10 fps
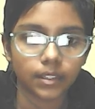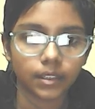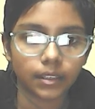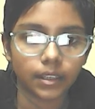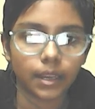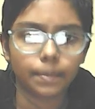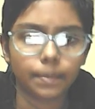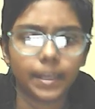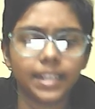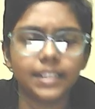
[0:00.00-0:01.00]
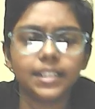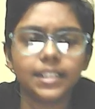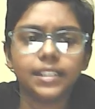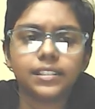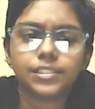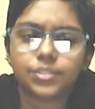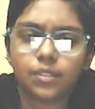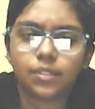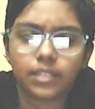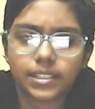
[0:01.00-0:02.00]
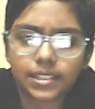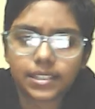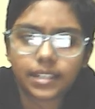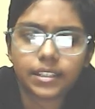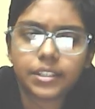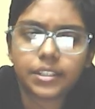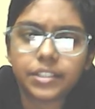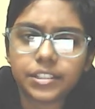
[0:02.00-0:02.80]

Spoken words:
Apparently the strongest continuation,